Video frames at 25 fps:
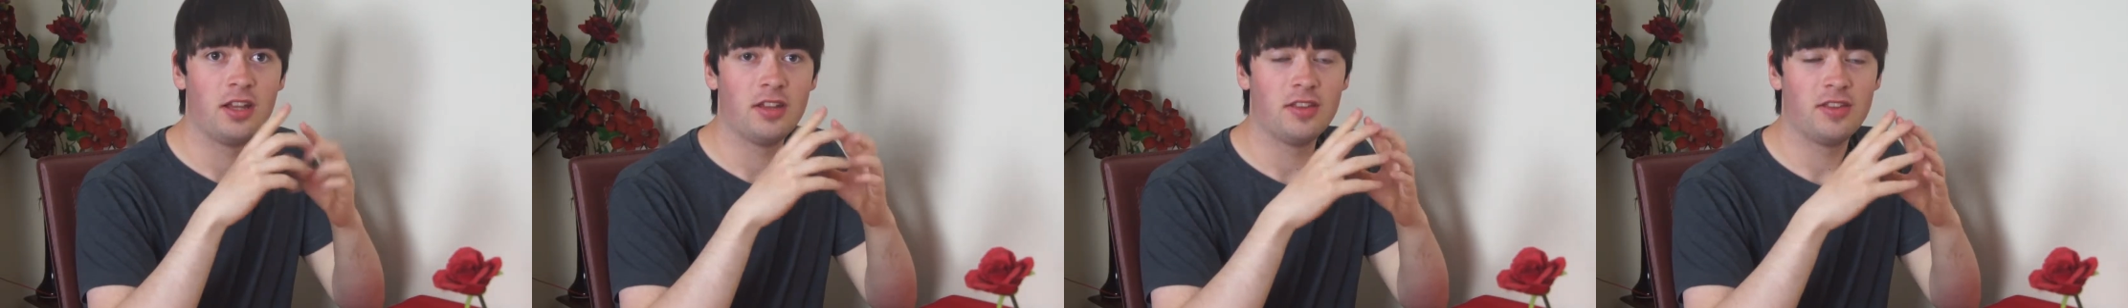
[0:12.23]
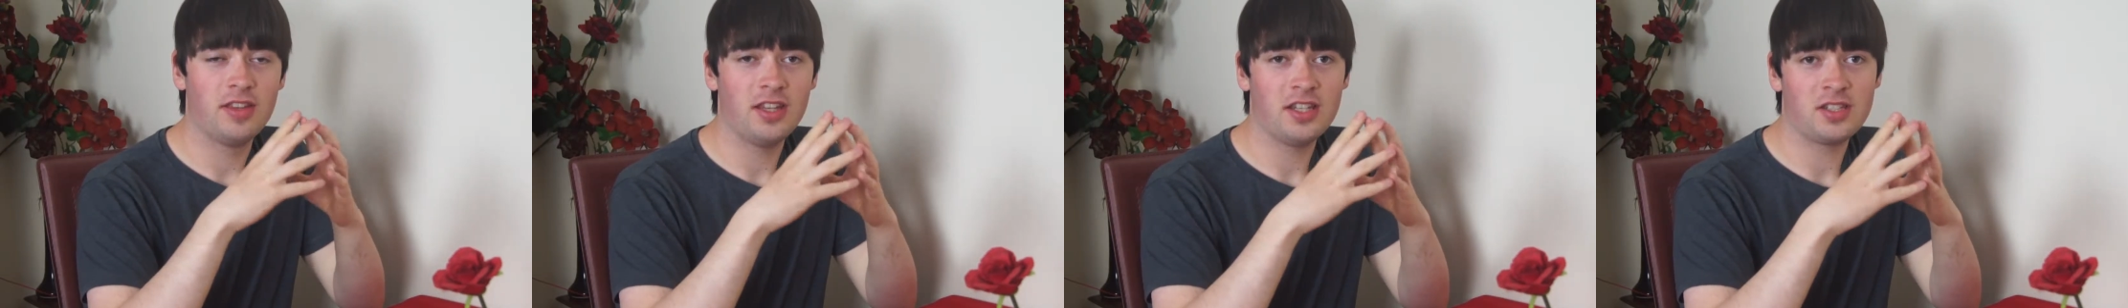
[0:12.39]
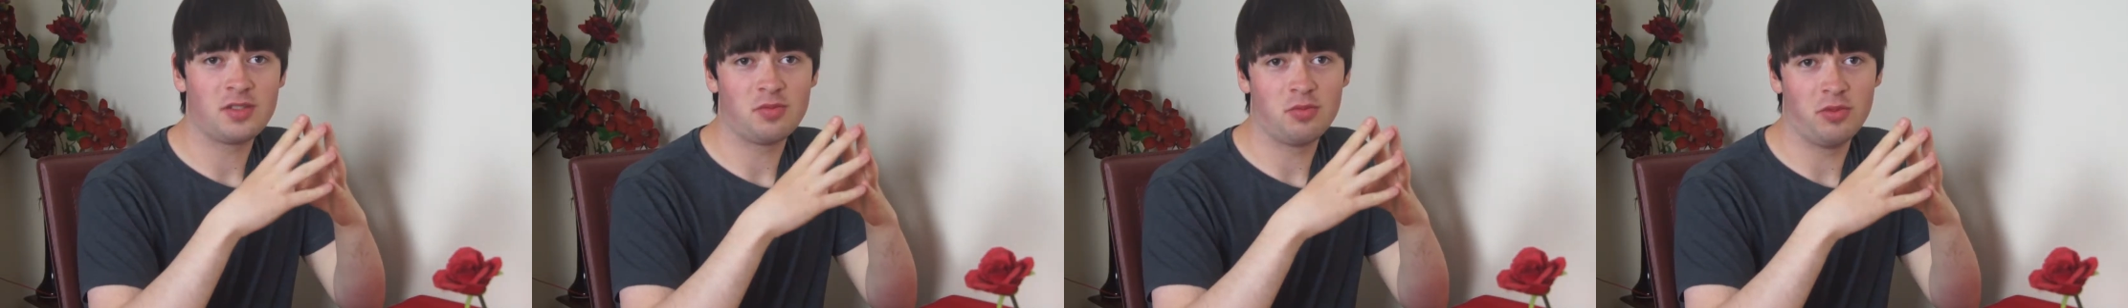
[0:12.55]

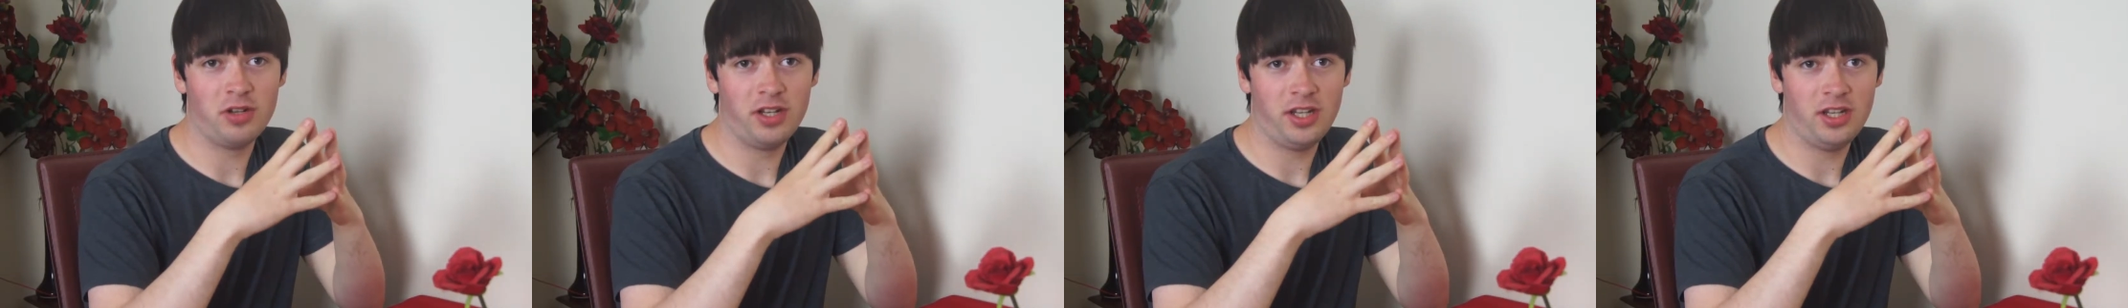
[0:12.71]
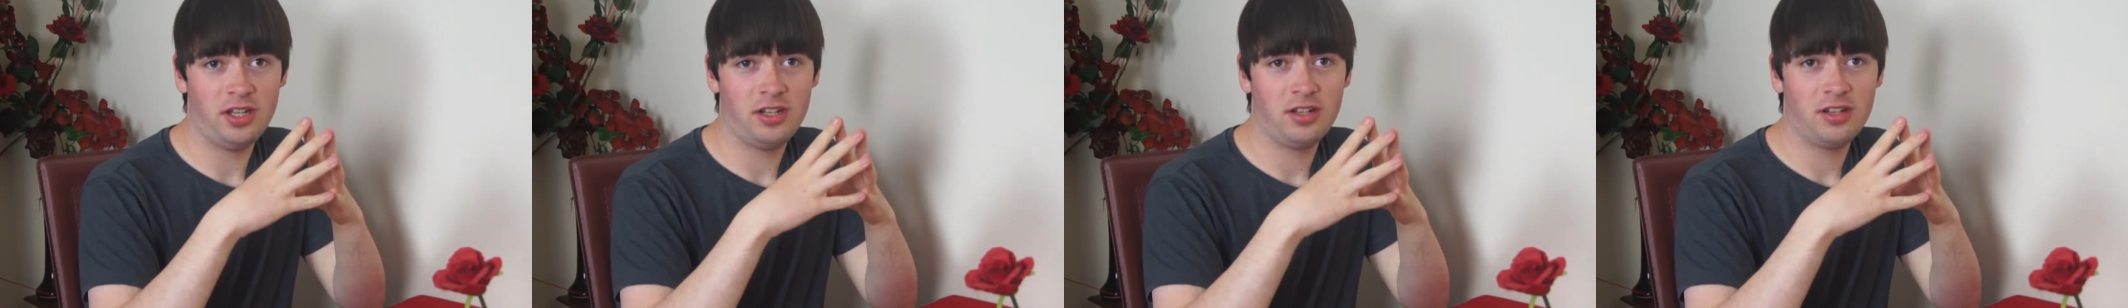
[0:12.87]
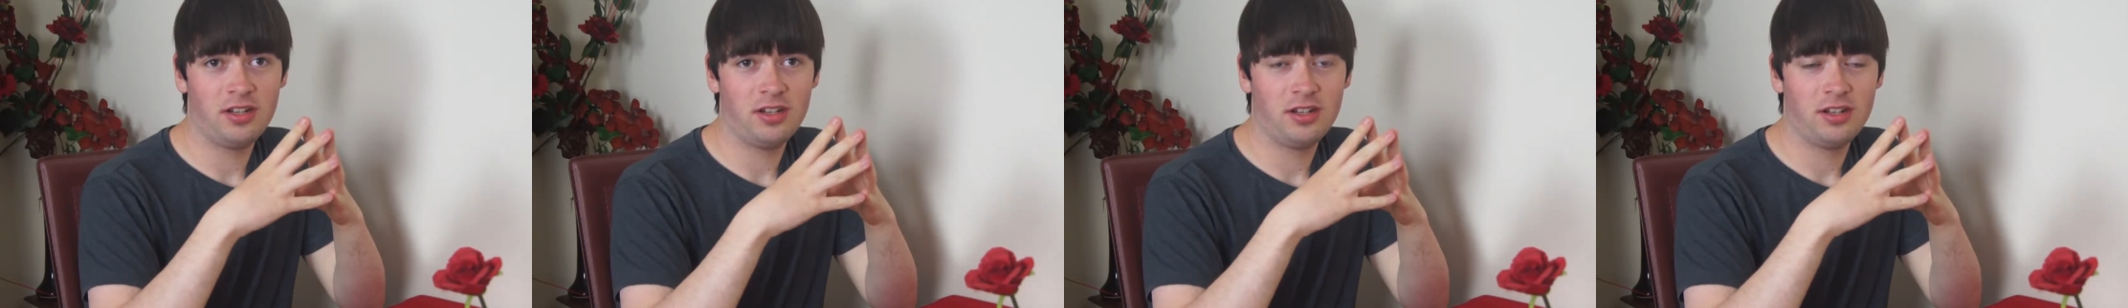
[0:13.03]
This
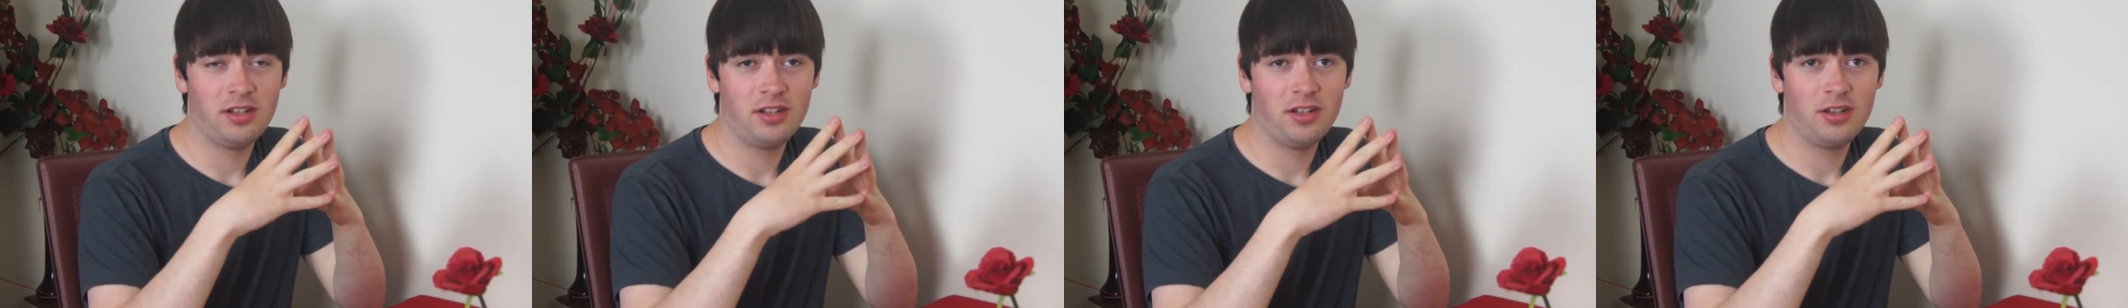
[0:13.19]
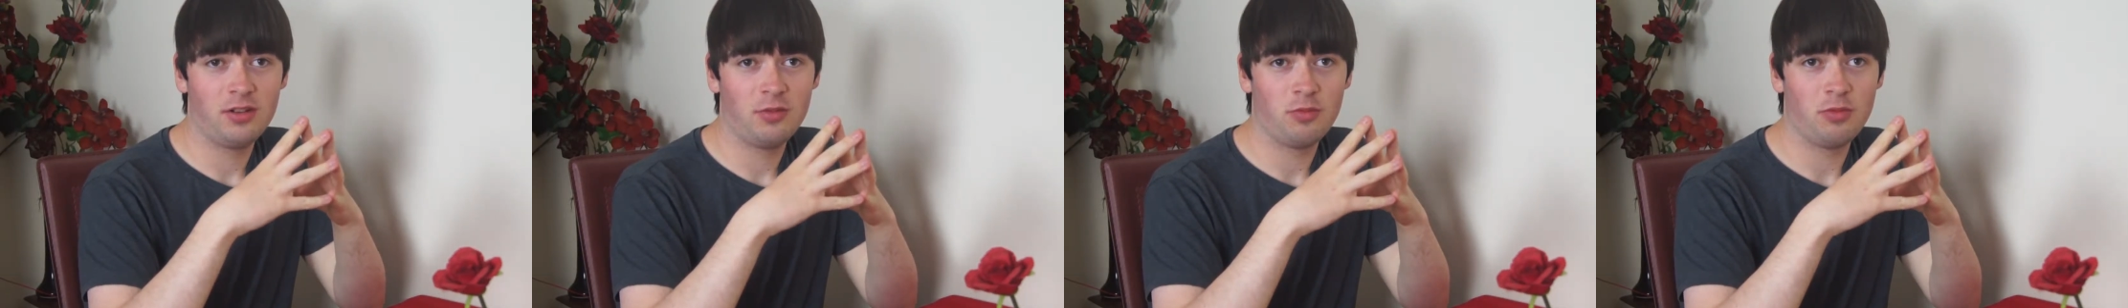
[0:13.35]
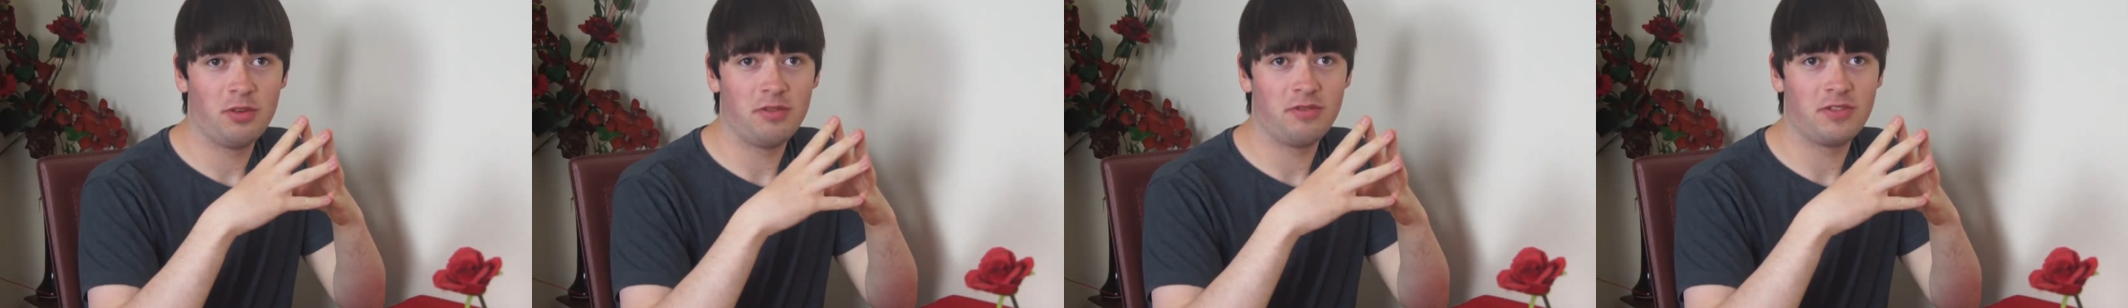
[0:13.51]
week,
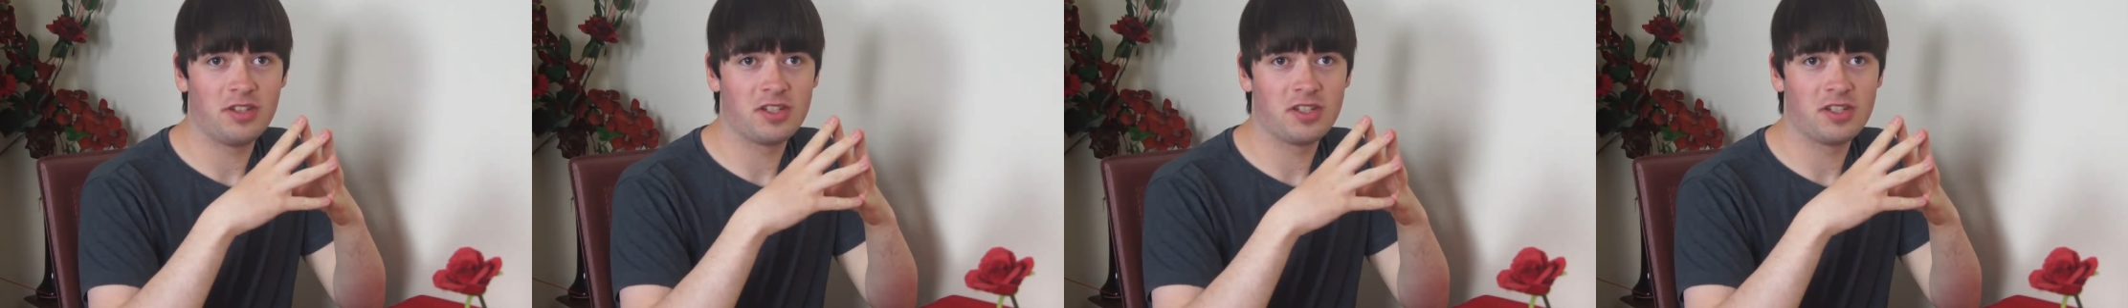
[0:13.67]
we've